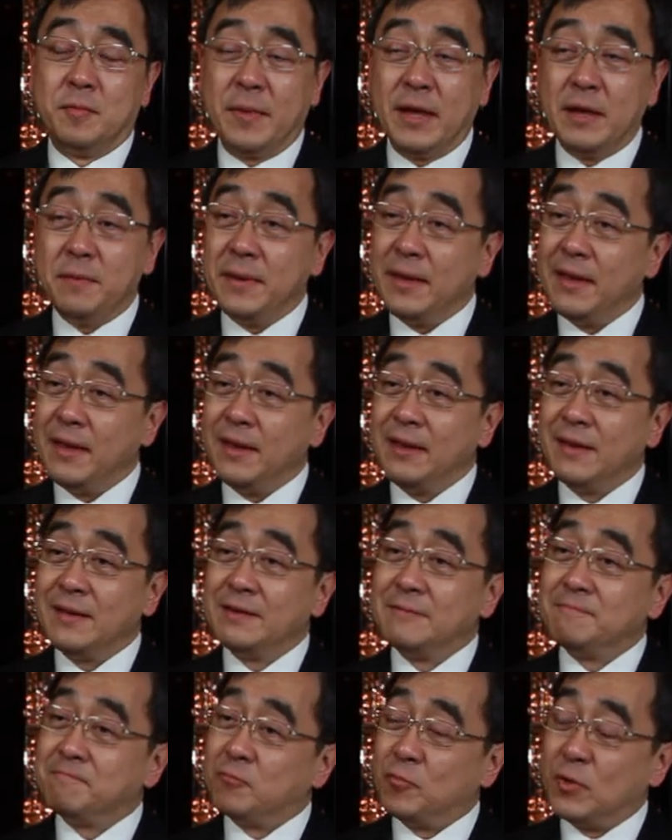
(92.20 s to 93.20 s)
Maybe
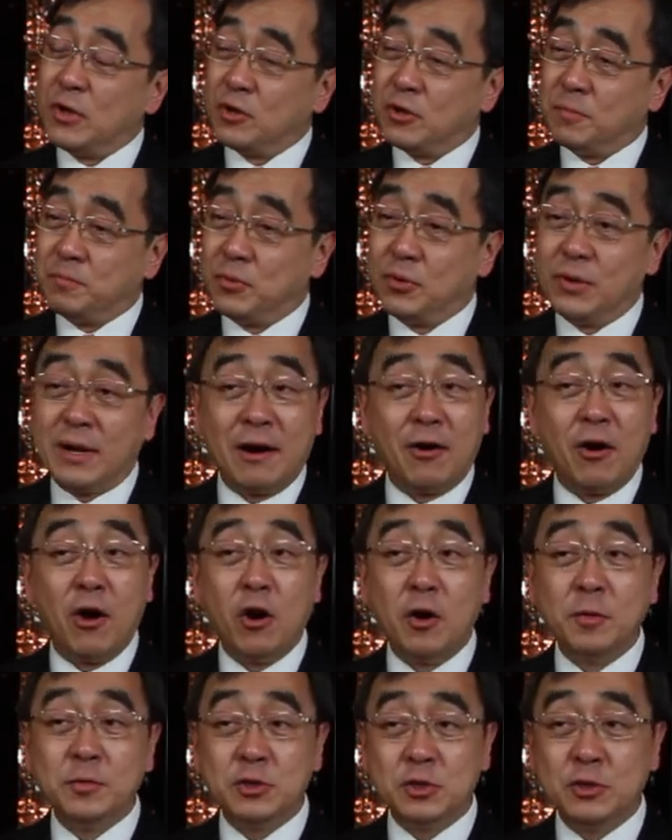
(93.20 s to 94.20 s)
we could put our
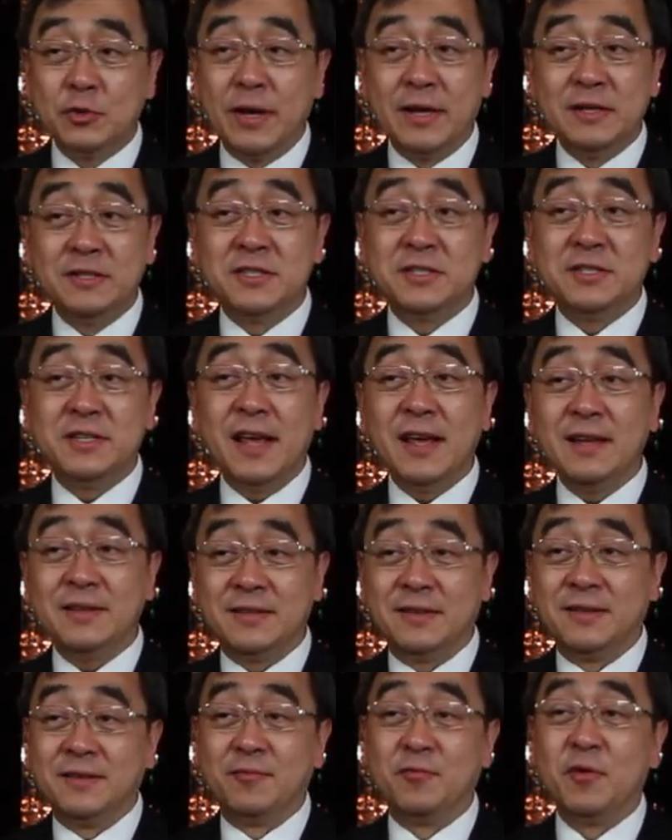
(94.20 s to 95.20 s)
hopes to a
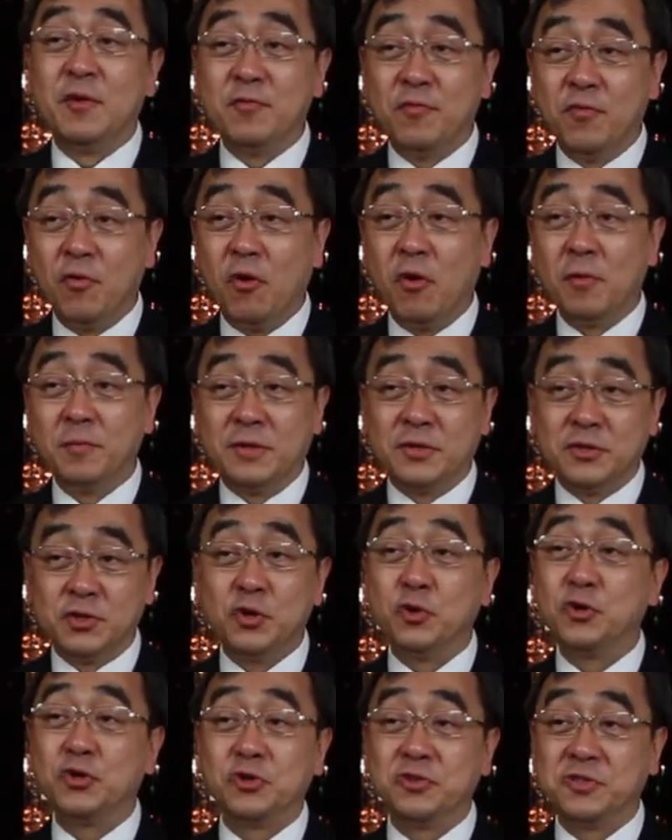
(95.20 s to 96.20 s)
state-reformed
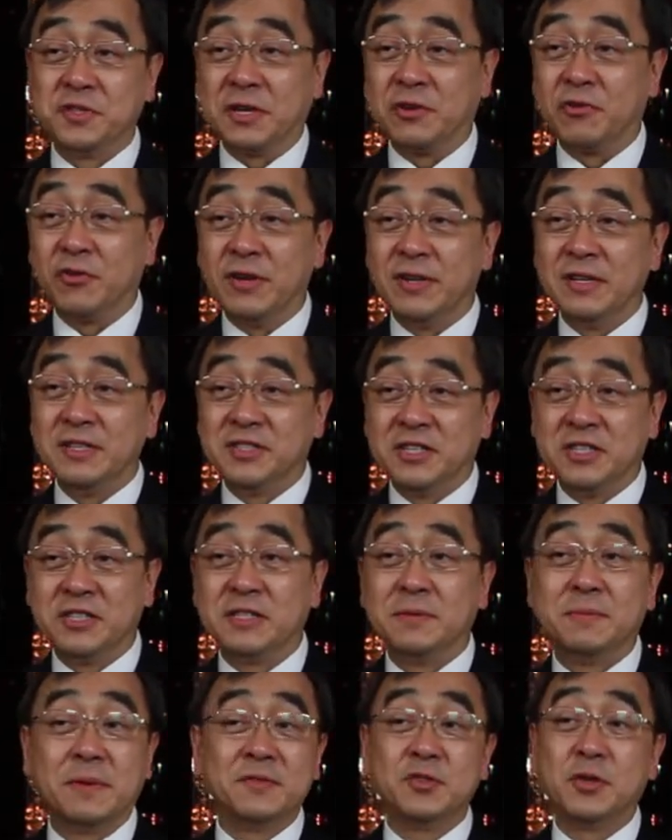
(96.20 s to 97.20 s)
social security
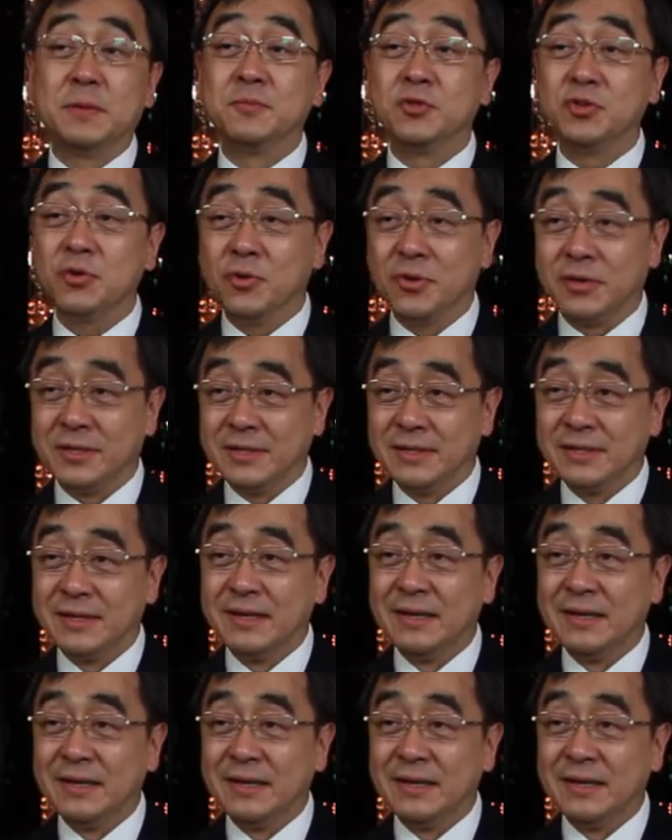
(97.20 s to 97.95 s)
system of some sort.